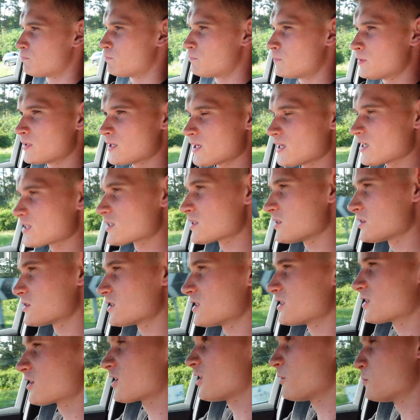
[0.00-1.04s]
Be at SRD
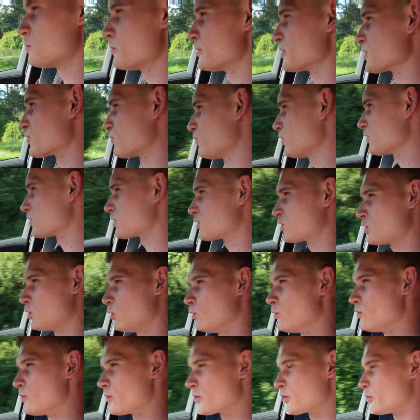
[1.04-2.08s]
in a couple of minutes. If I
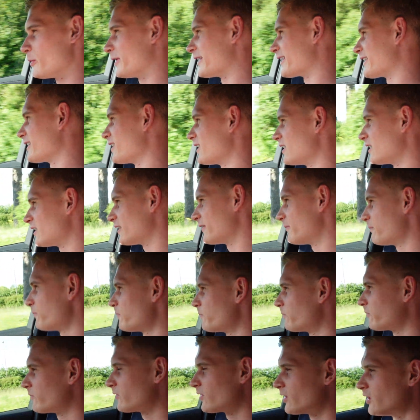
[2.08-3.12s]
talk quickly
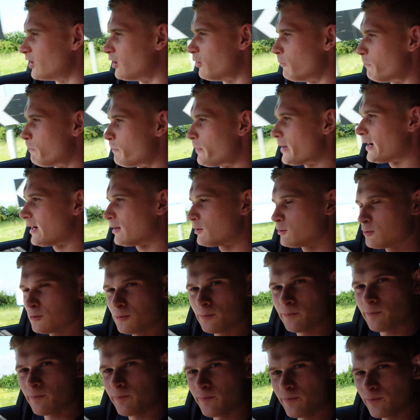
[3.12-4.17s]
about
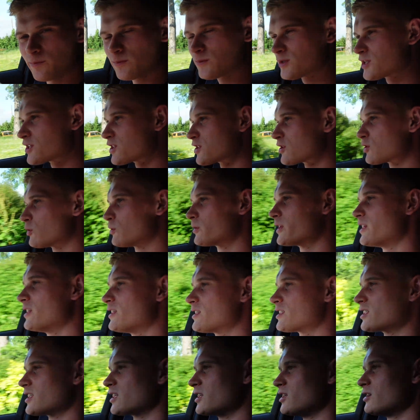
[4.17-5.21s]
stock
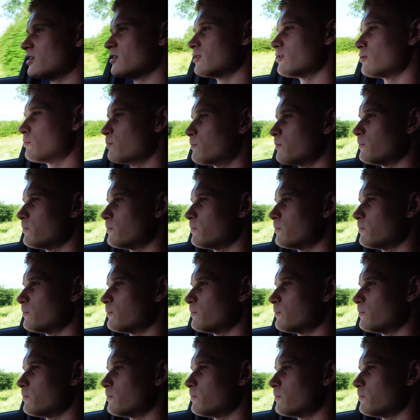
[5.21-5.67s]
ECU,